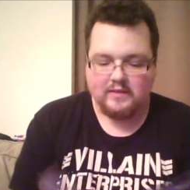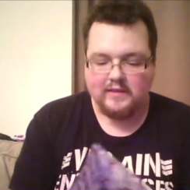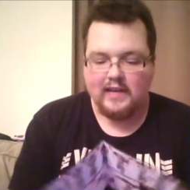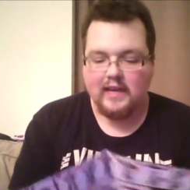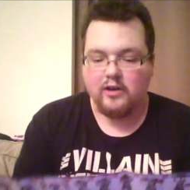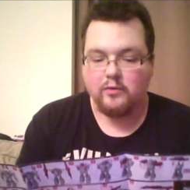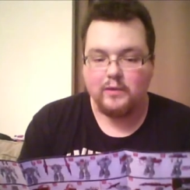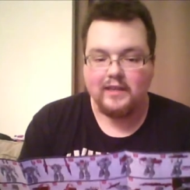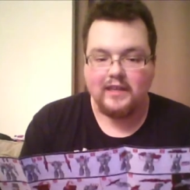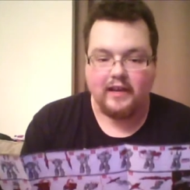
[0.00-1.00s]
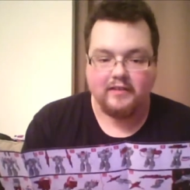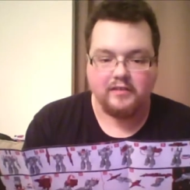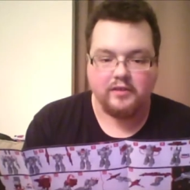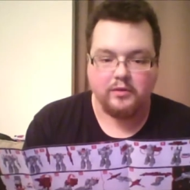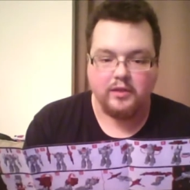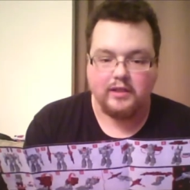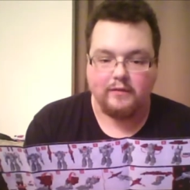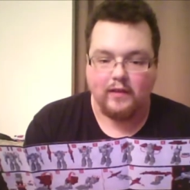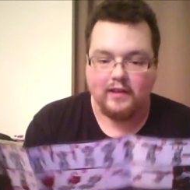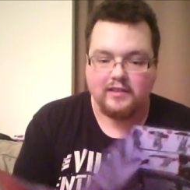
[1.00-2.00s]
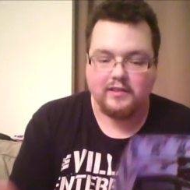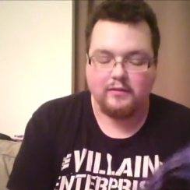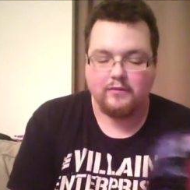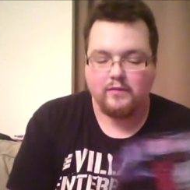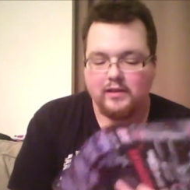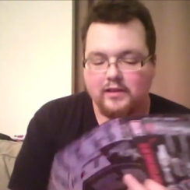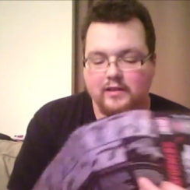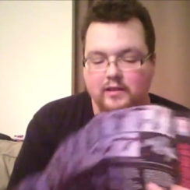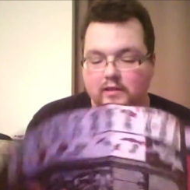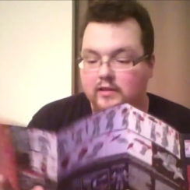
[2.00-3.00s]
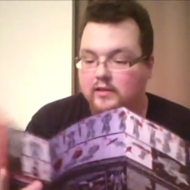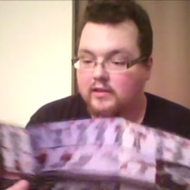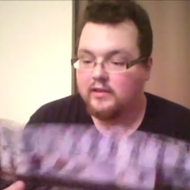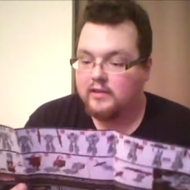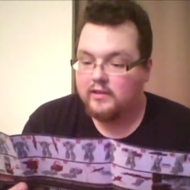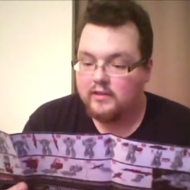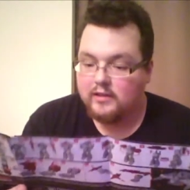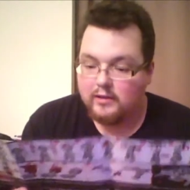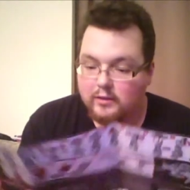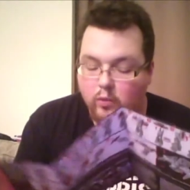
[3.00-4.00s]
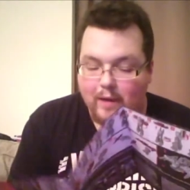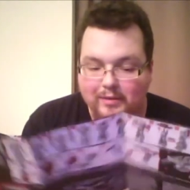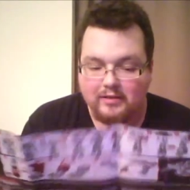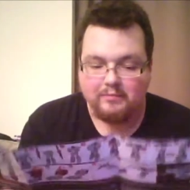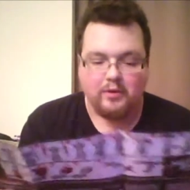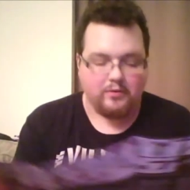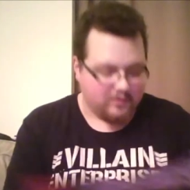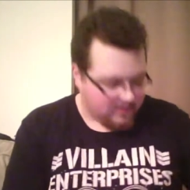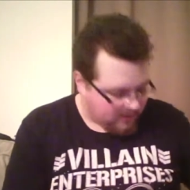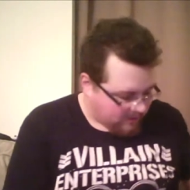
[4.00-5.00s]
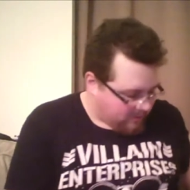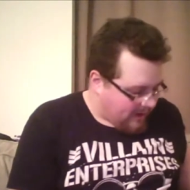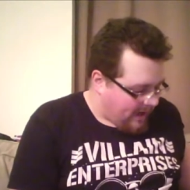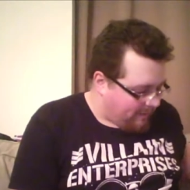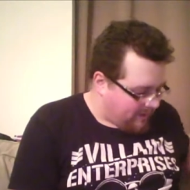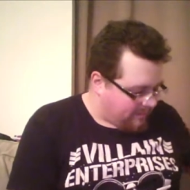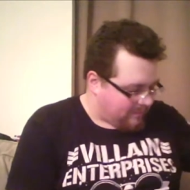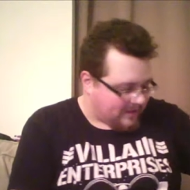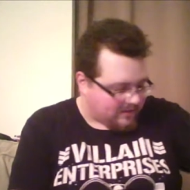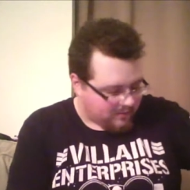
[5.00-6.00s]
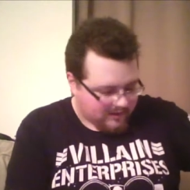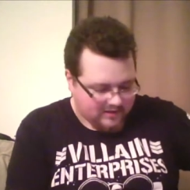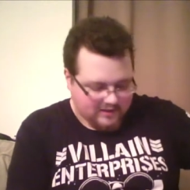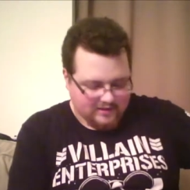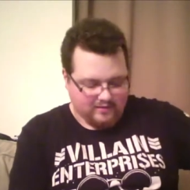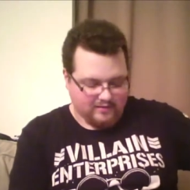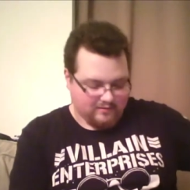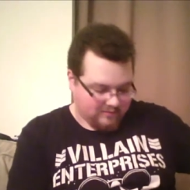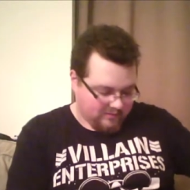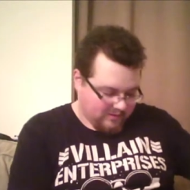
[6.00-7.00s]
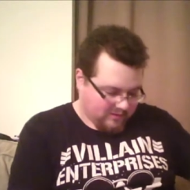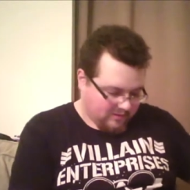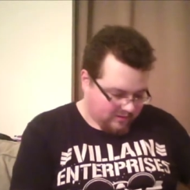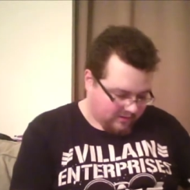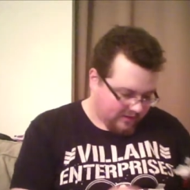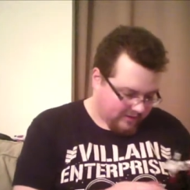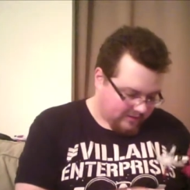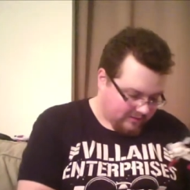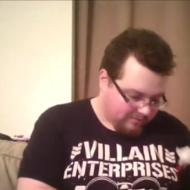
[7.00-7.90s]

now we get to the defensive, uh, the the weapon mode. So I haven't messed with these yet, so I gotta